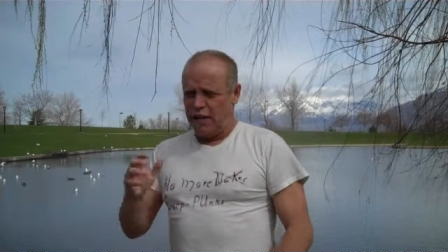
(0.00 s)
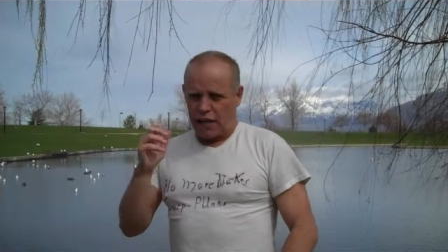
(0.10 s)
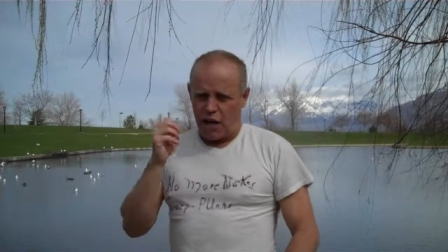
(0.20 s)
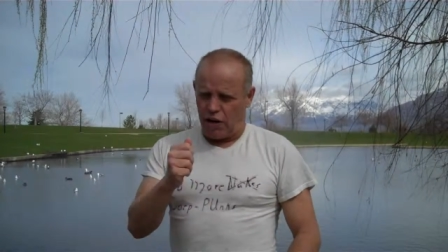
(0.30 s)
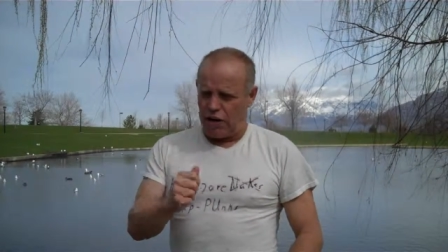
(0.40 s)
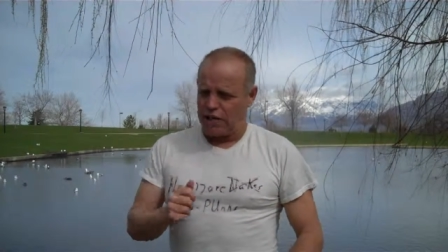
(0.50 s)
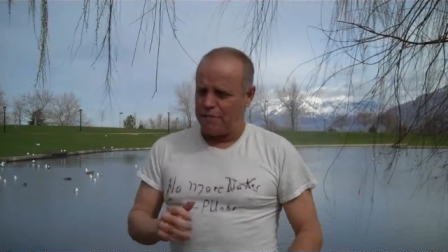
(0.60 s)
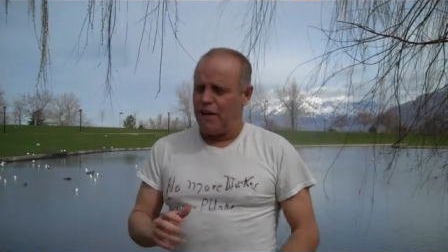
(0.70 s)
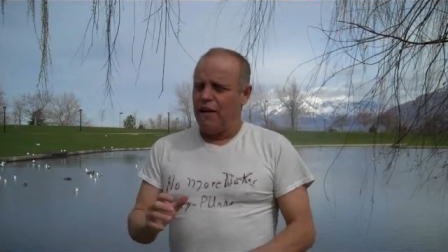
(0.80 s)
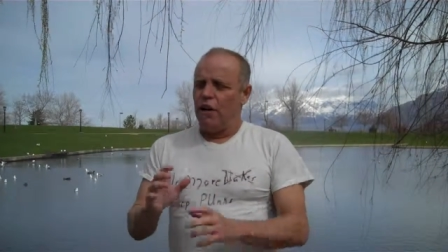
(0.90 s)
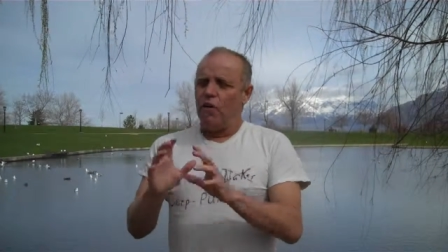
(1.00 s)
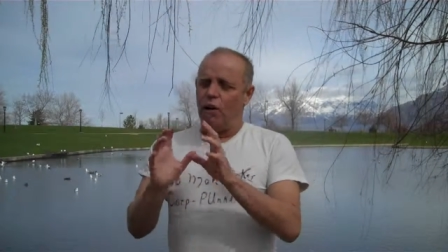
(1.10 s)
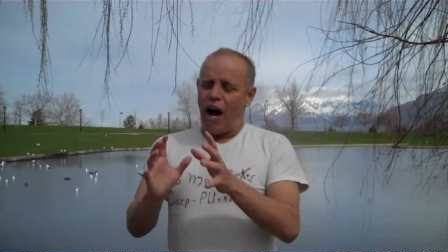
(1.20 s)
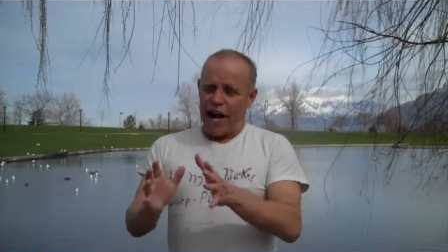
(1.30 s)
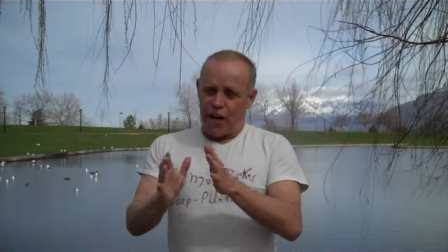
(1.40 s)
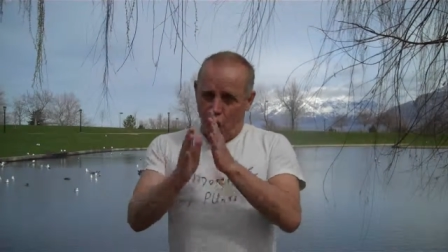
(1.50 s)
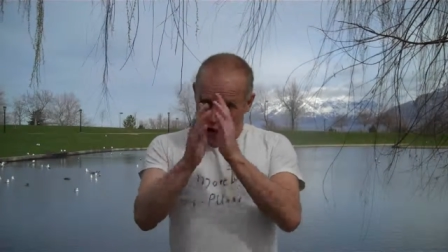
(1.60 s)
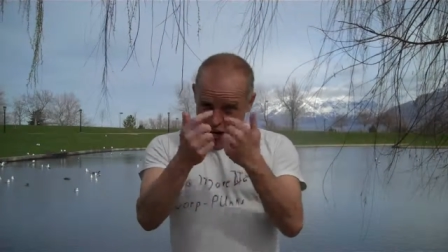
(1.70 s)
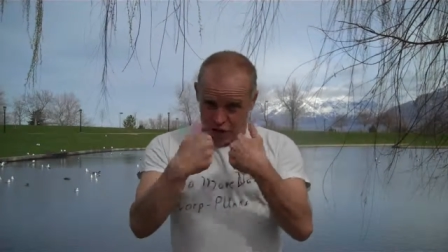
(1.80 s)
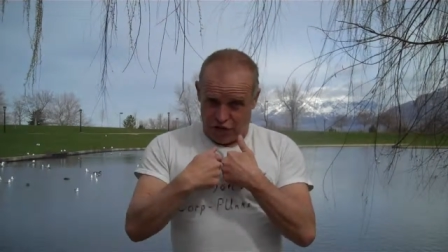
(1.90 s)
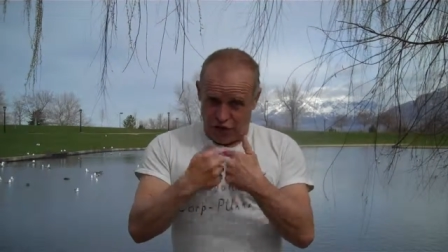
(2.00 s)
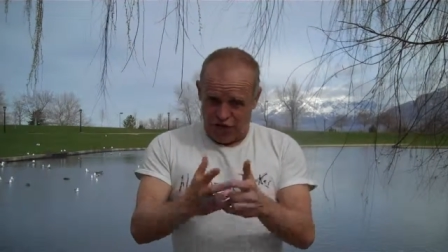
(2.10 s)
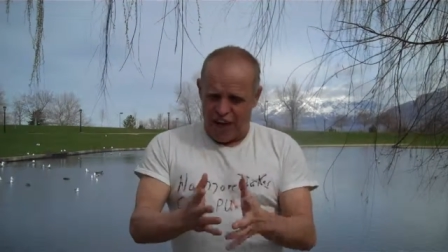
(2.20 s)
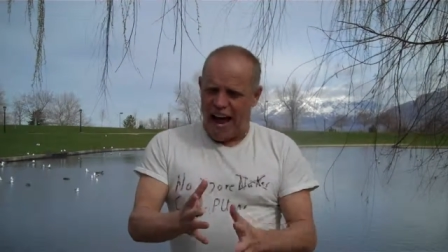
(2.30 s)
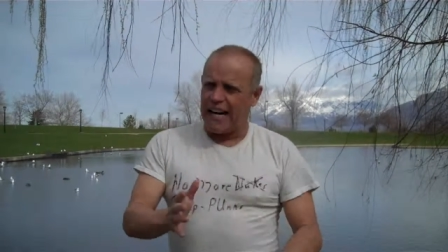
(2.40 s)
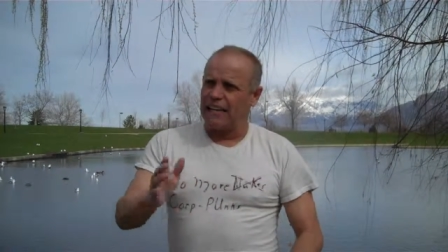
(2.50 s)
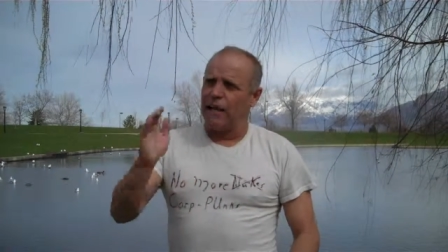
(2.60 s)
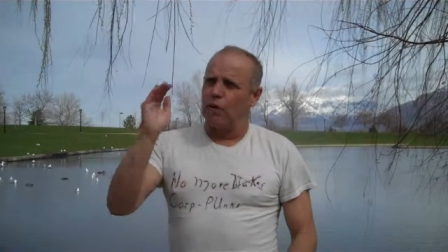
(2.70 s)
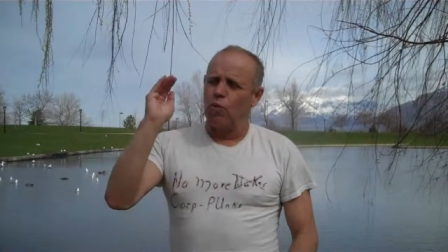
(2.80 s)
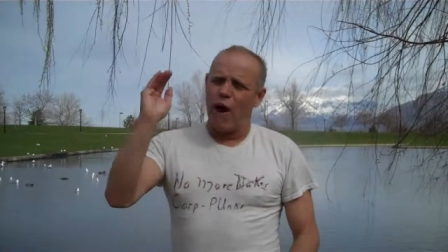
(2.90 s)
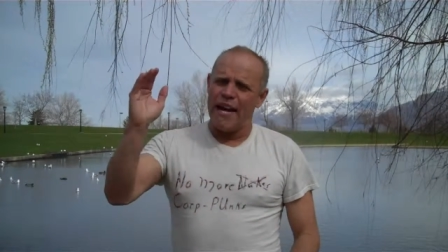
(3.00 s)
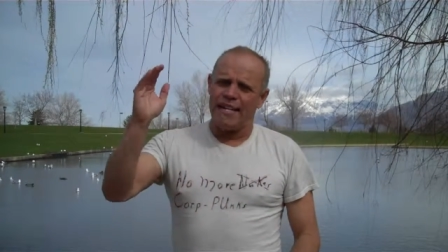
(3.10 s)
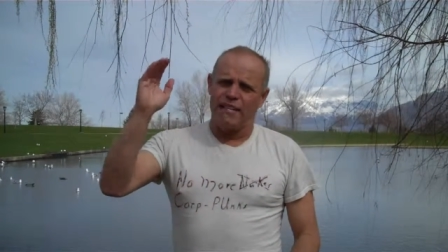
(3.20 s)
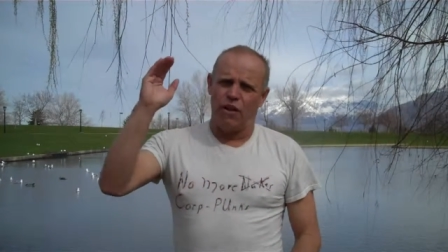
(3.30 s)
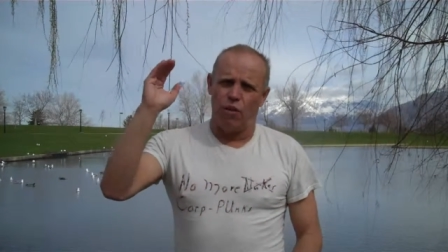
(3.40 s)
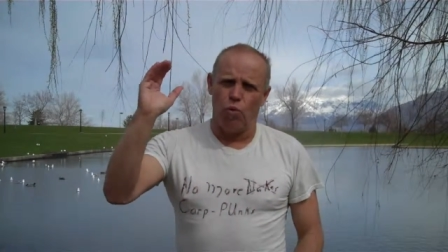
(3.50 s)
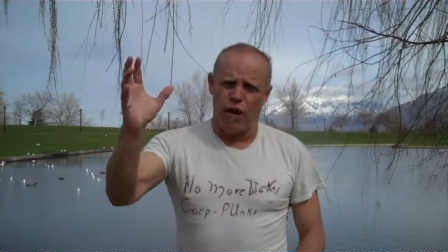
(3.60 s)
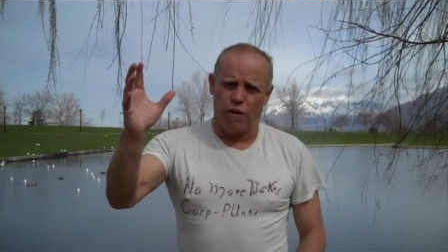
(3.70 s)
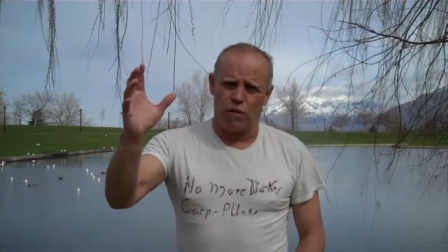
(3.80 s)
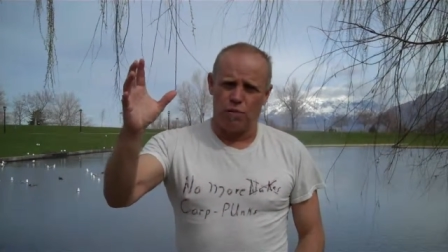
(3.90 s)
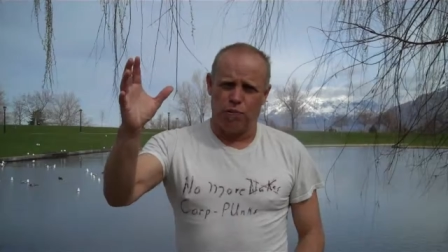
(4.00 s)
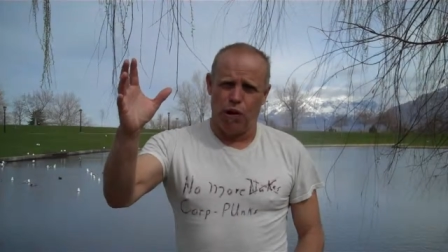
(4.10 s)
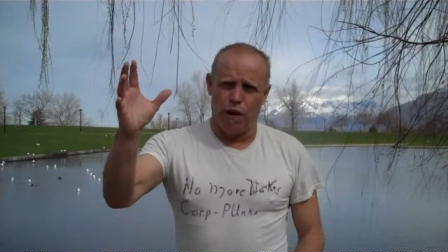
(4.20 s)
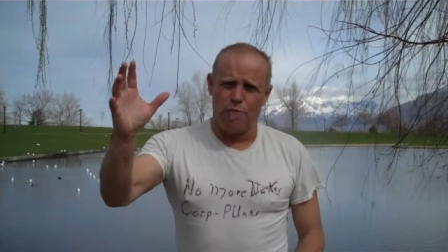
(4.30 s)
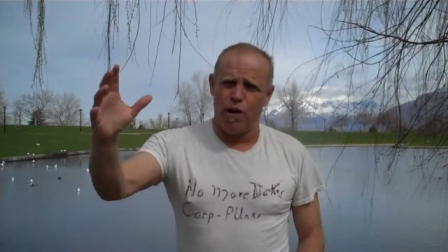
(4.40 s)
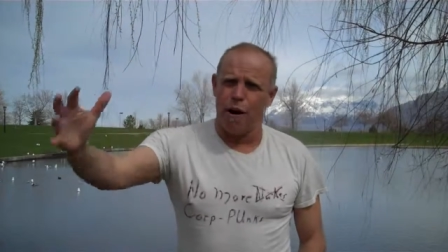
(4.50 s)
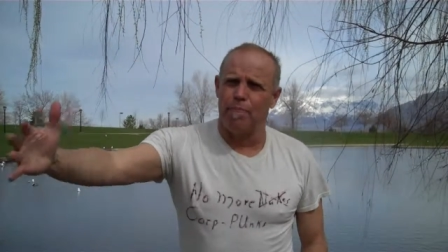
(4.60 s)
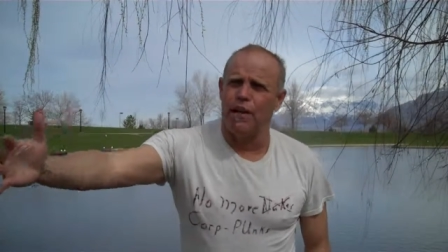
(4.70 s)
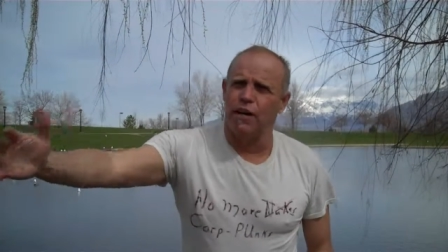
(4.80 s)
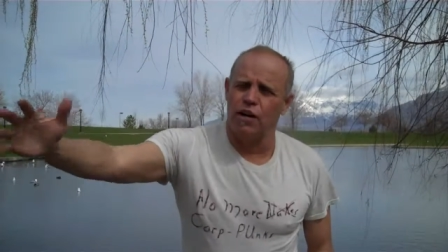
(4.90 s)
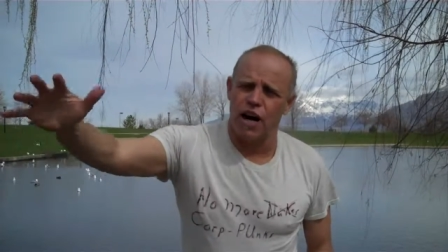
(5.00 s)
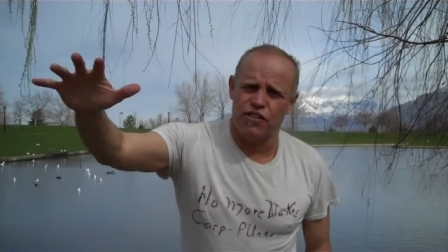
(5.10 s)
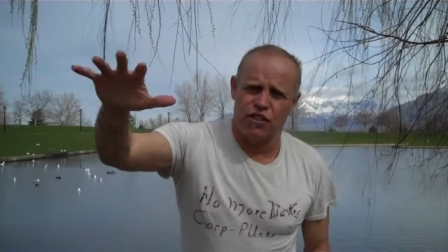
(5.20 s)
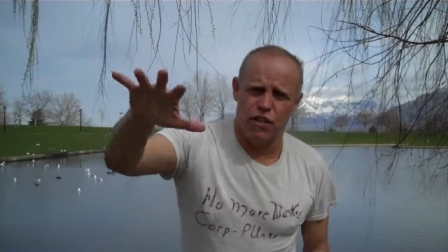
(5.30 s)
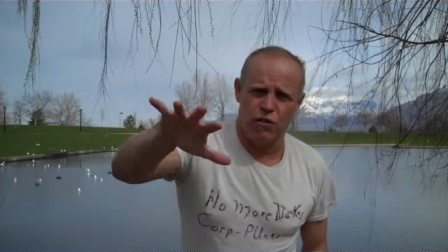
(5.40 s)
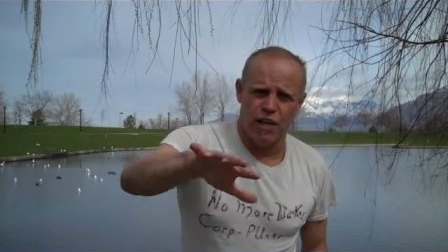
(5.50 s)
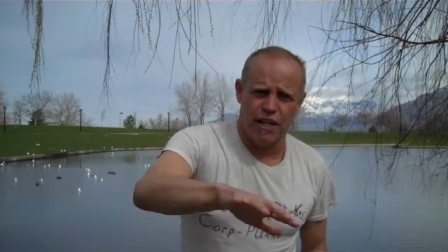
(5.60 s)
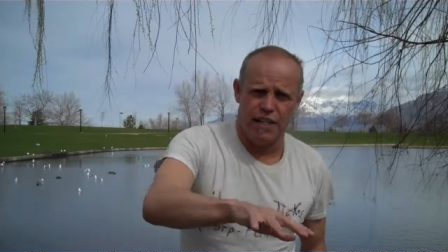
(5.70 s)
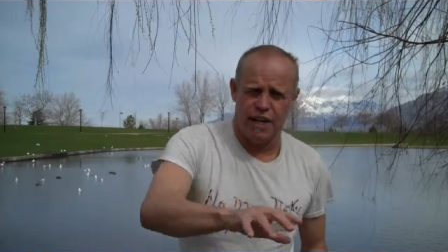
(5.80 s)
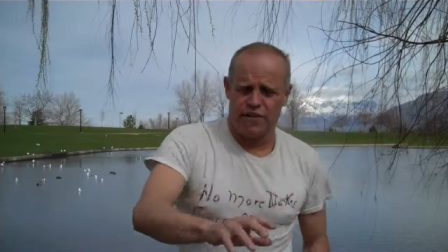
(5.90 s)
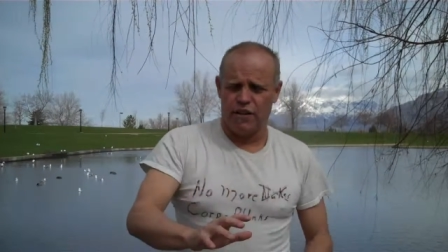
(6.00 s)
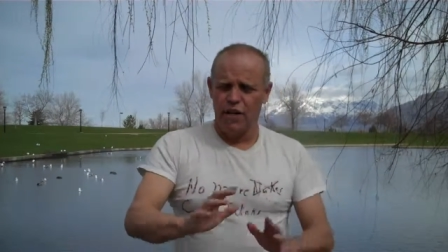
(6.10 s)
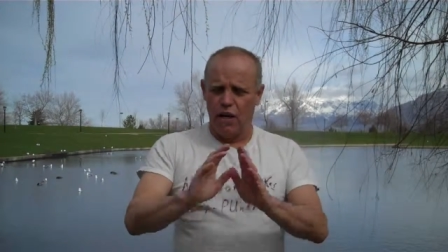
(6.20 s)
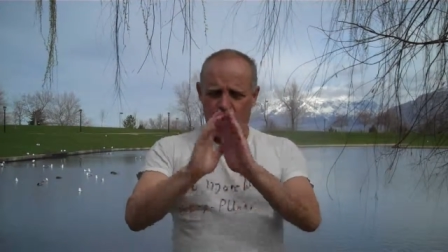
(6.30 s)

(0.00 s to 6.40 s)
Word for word: The call comes in. Well, I know this for a fact. They would wait till the wind was blowing properly across the Utah desert.